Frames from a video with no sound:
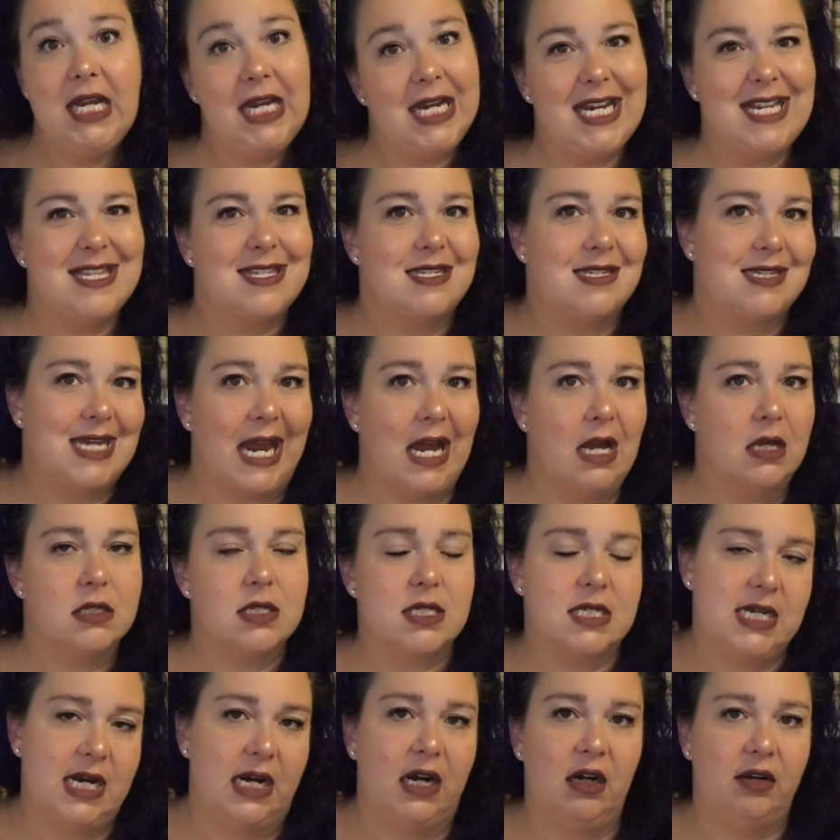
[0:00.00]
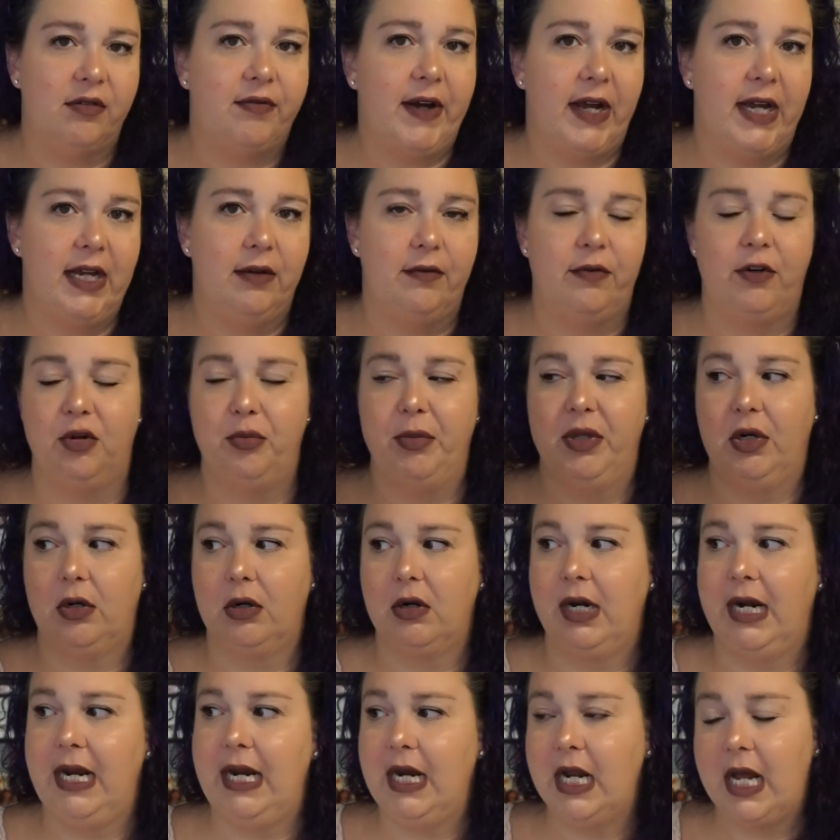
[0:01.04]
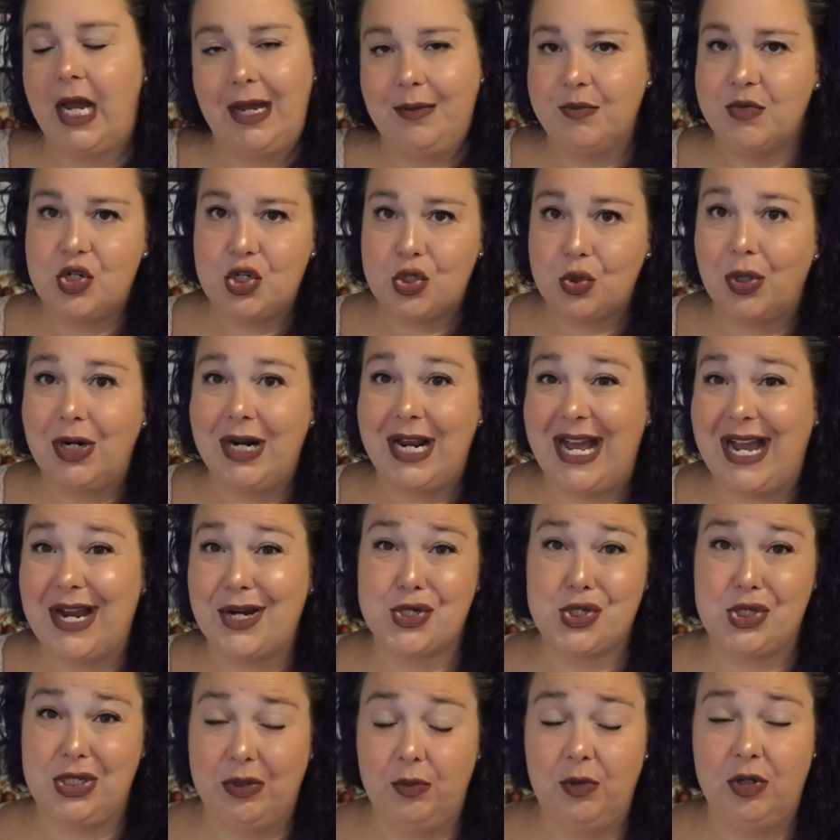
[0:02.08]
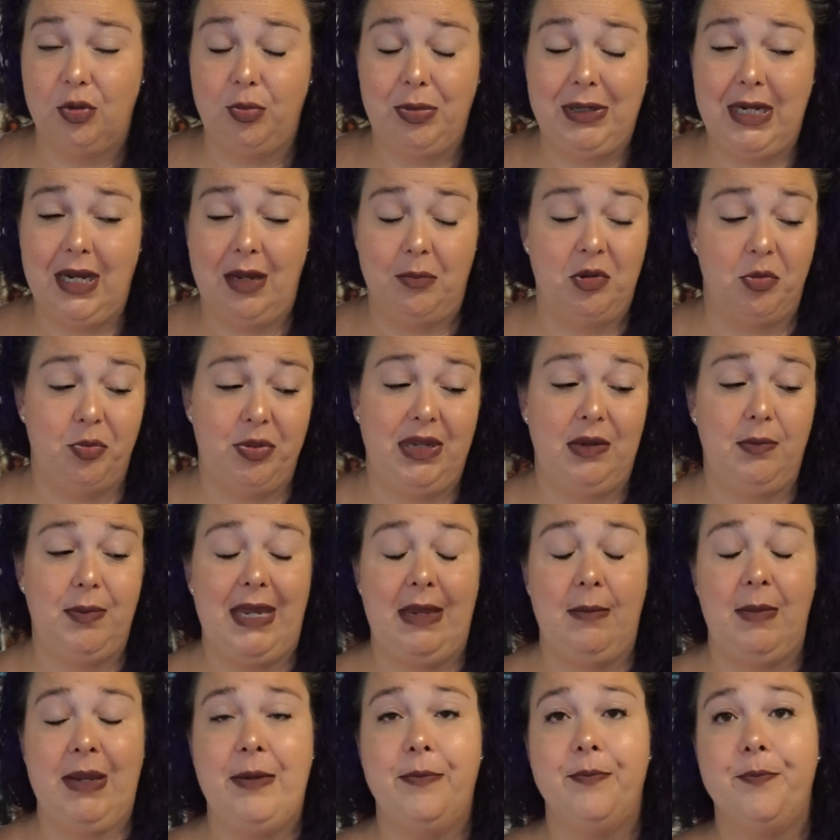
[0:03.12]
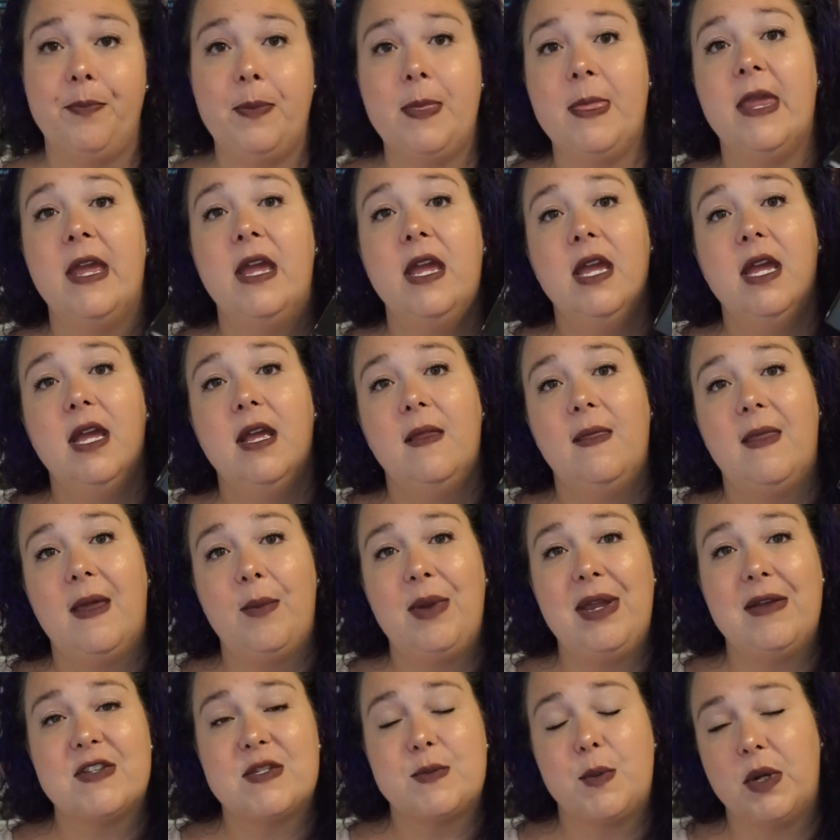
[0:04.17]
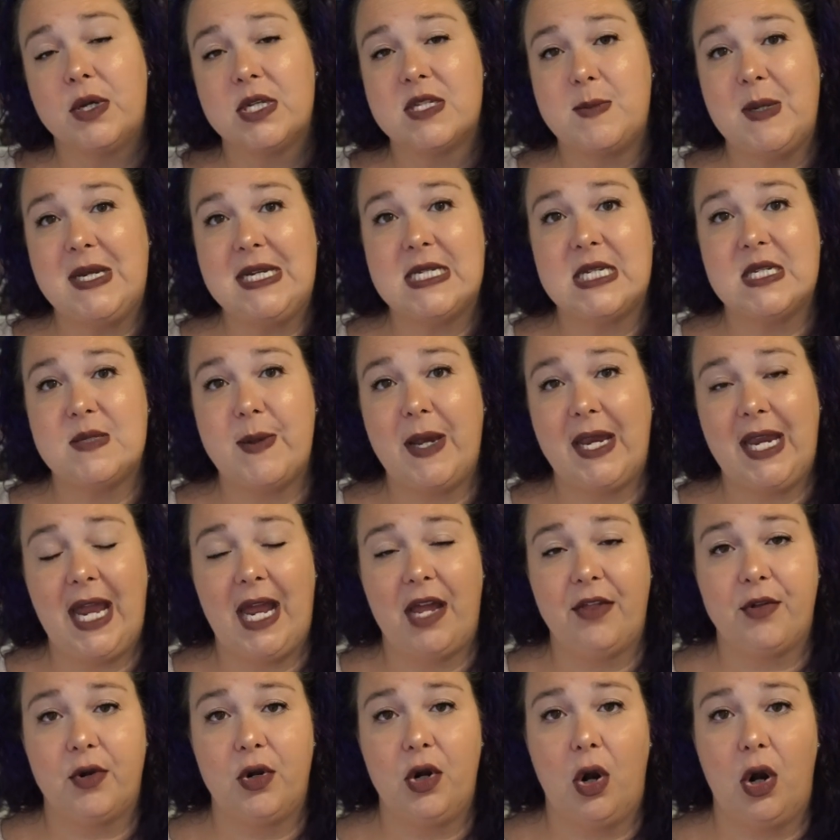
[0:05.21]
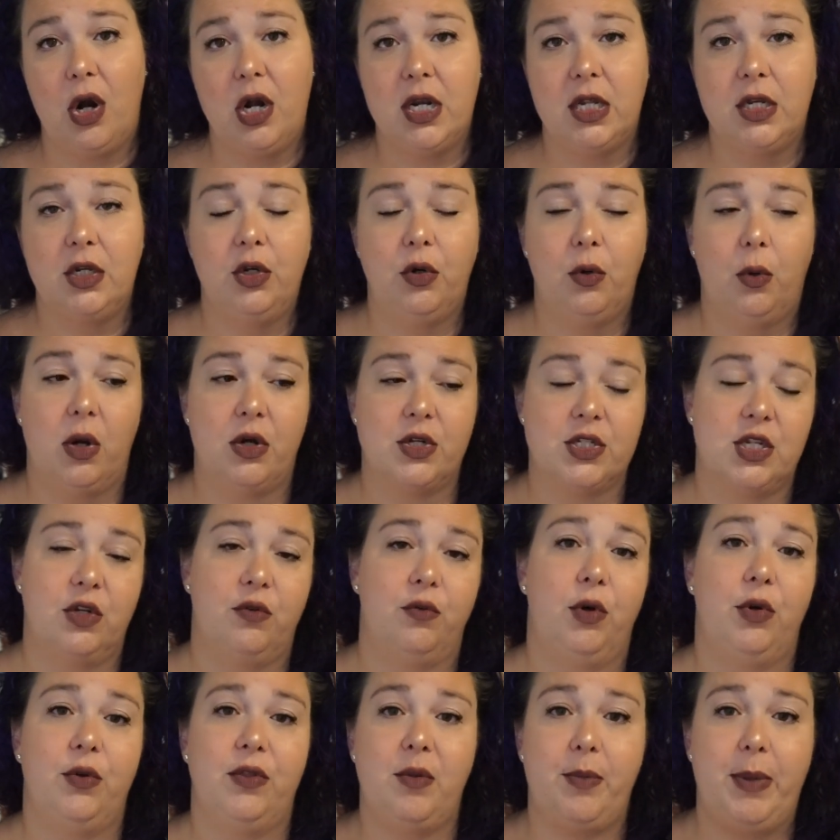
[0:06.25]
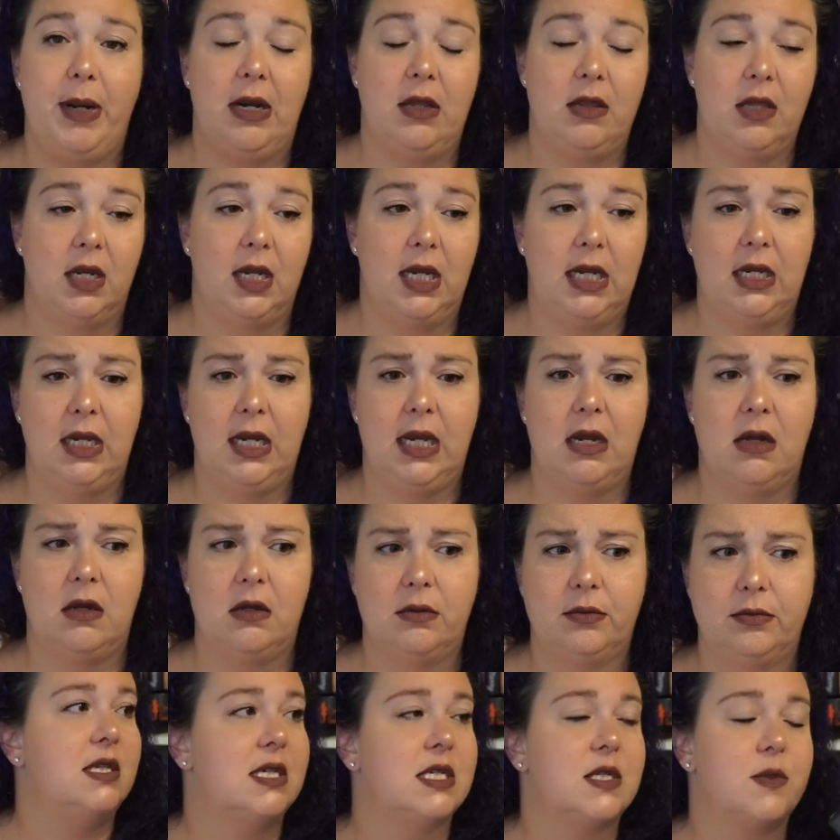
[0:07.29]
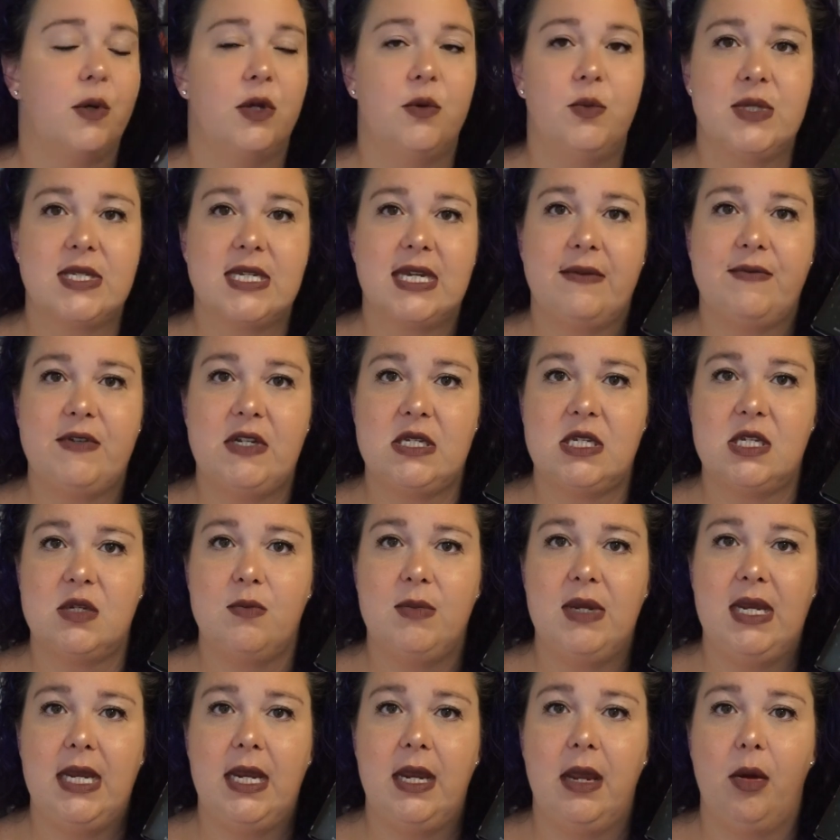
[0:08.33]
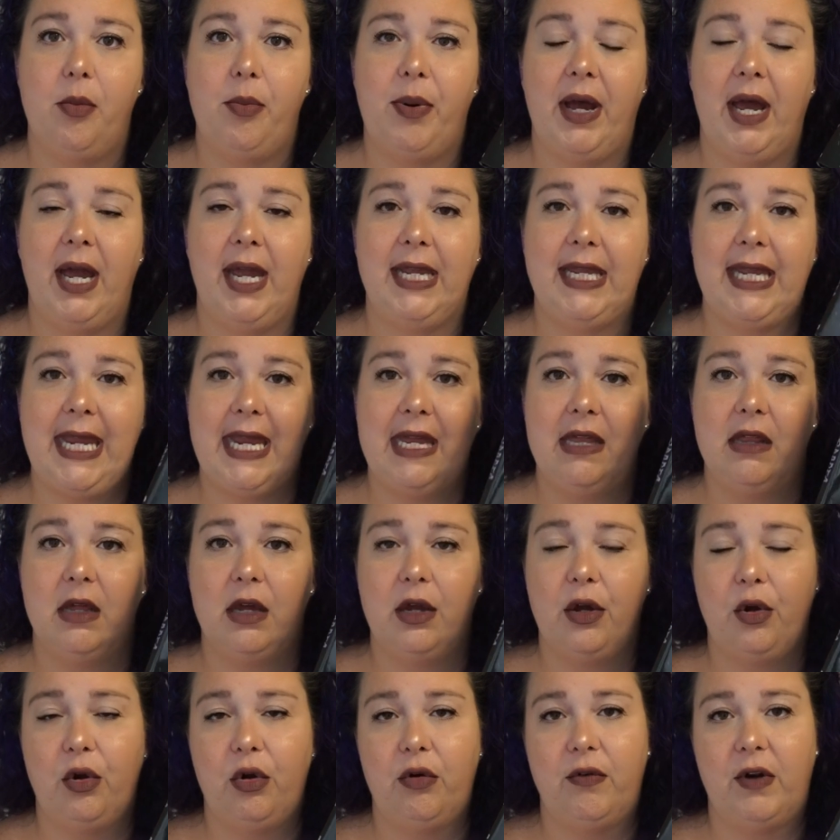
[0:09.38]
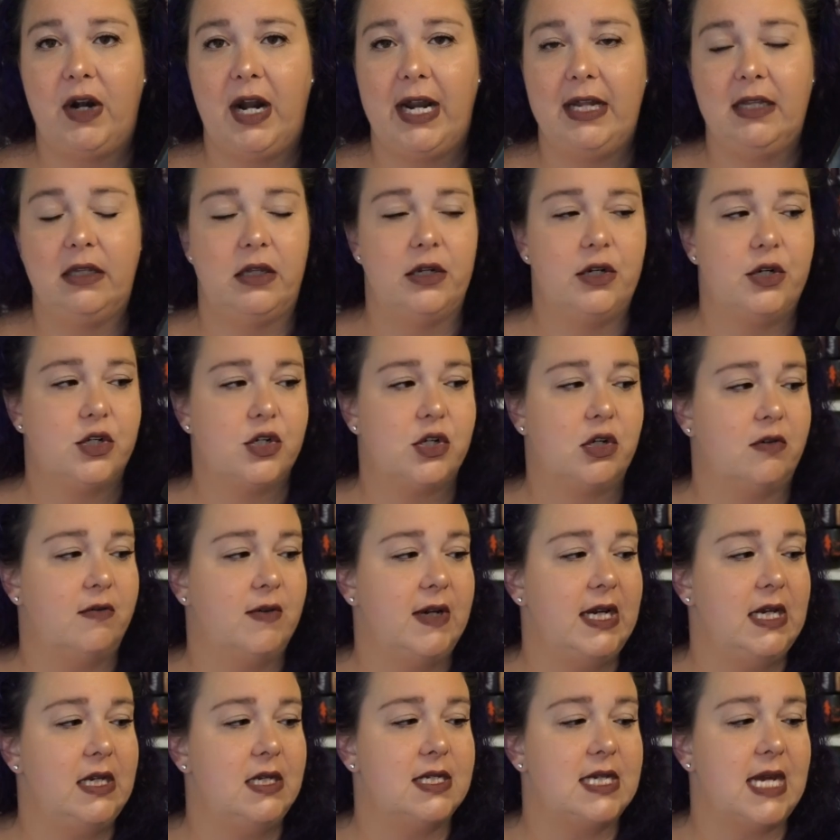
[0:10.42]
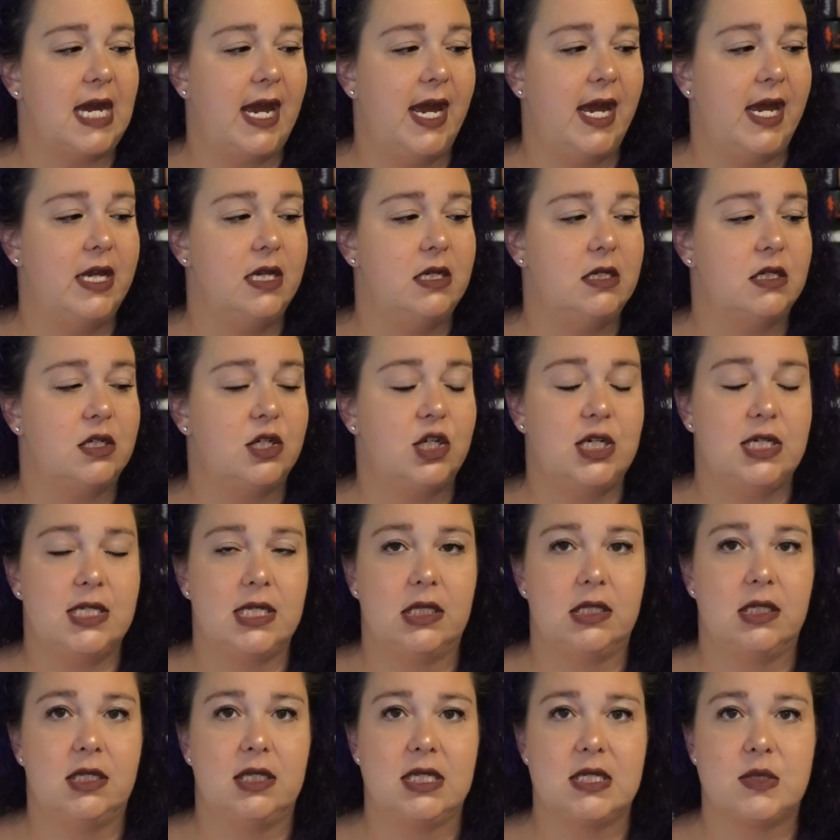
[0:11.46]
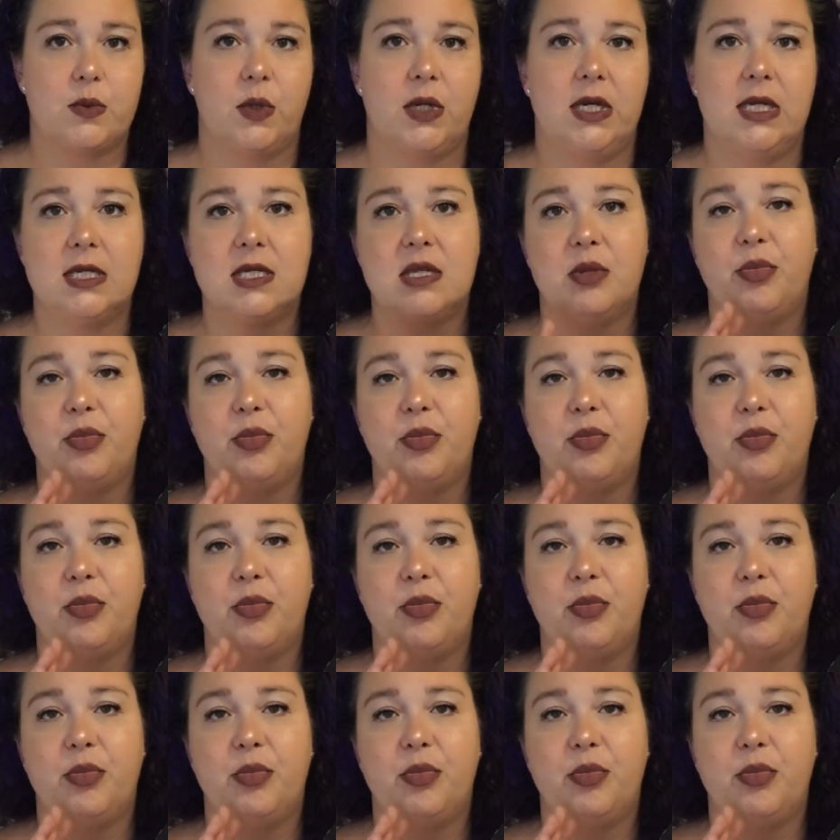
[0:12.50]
It sounds terrifying for a middle grade. I'm sure it actually will be. I'm a big baby. Then we have Small Spaces by Katherine Arden, who also wrote The Bear and the Nightingale. This one was gifted to me by Kayla over at Literature Reads, and she said that this one is